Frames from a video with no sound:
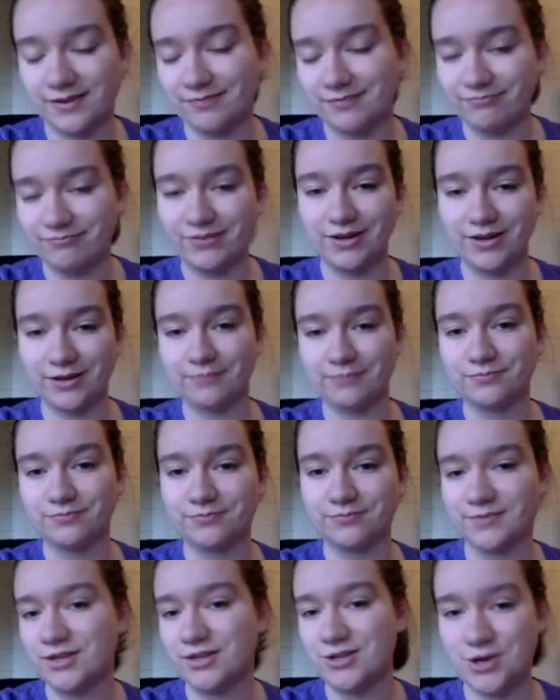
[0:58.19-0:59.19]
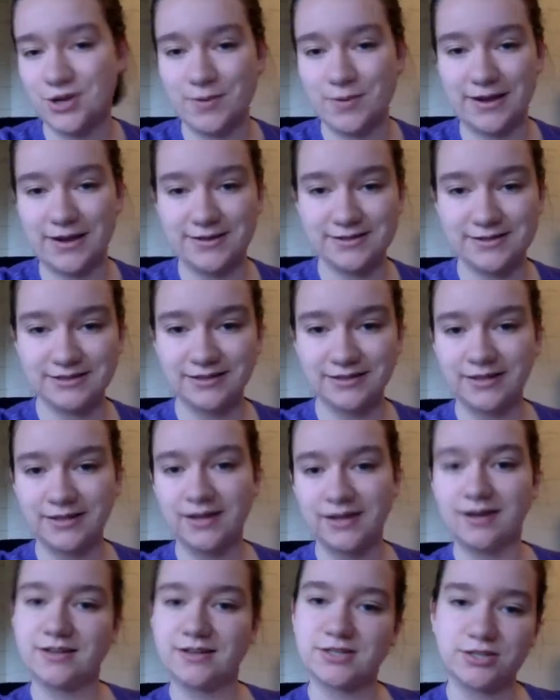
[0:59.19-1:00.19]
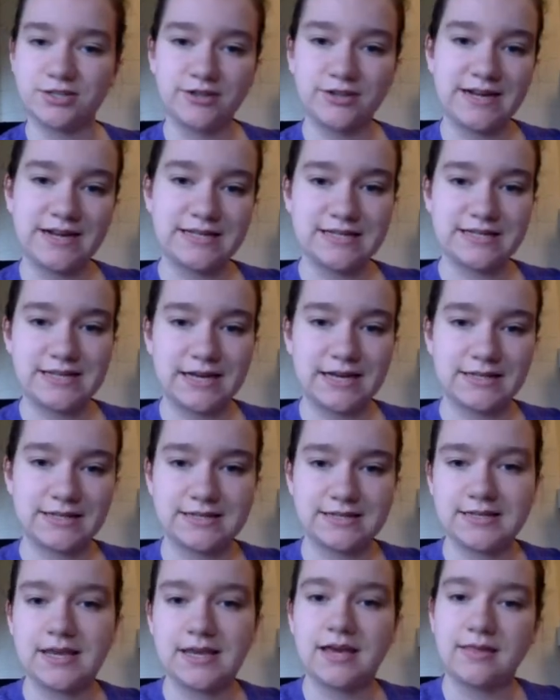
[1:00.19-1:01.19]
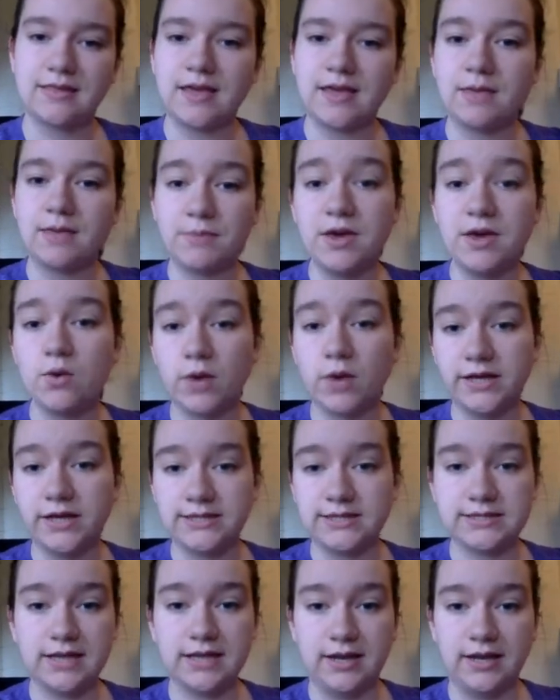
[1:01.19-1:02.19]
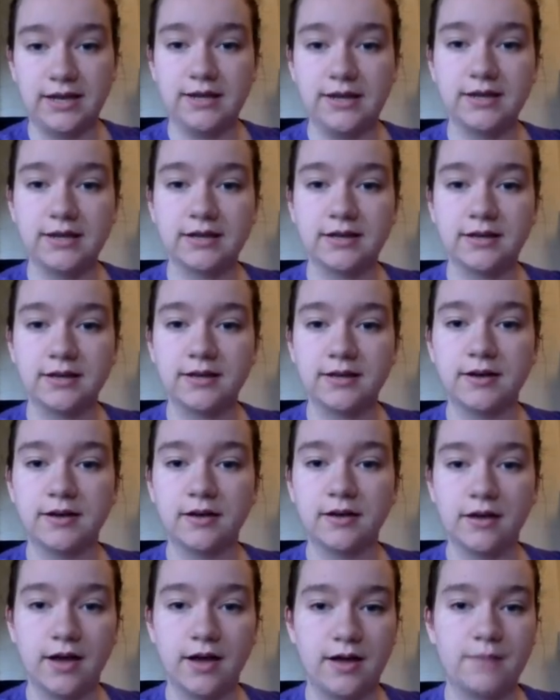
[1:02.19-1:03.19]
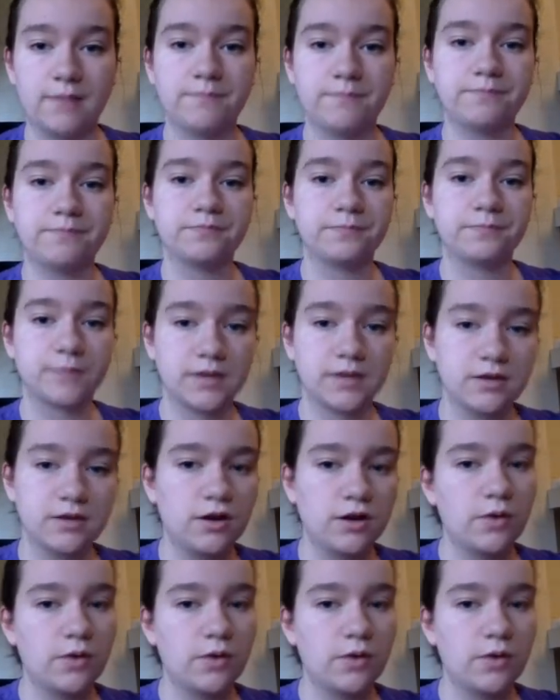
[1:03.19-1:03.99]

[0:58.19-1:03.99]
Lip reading: you do your best. Straight sticks, they can be quite skinny. You don't